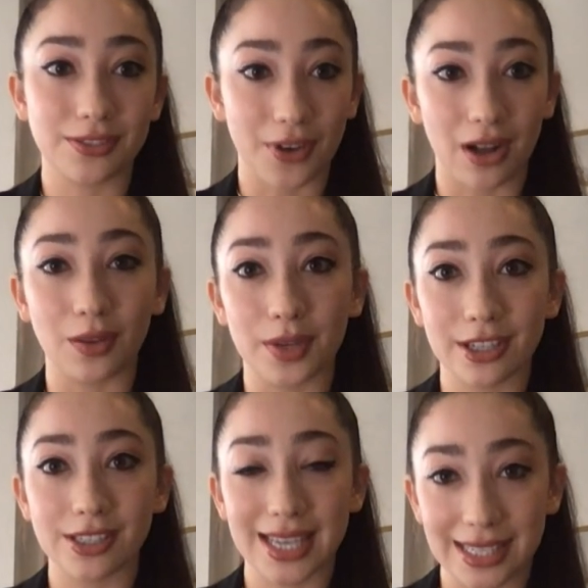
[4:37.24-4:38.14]

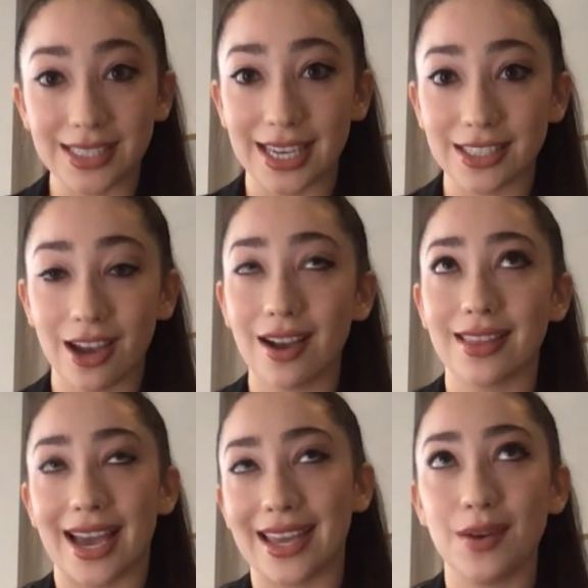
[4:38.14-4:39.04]
followers in tiktok
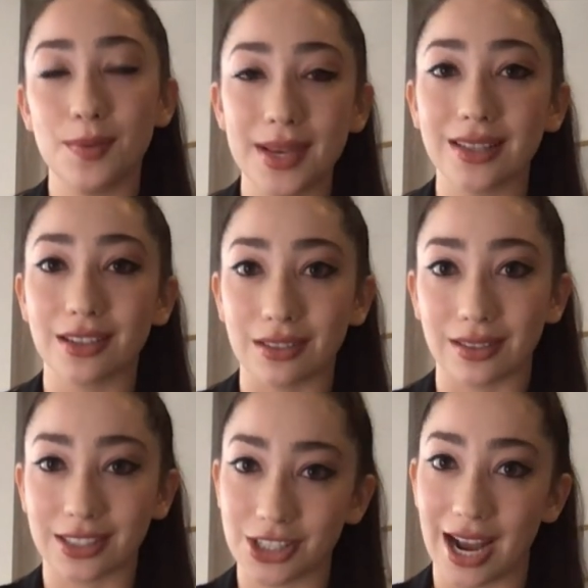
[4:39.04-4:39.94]
that it would be a
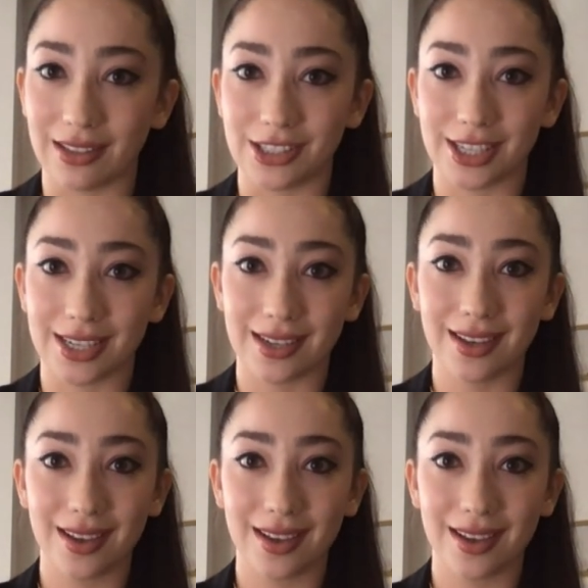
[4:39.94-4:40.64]
little challenging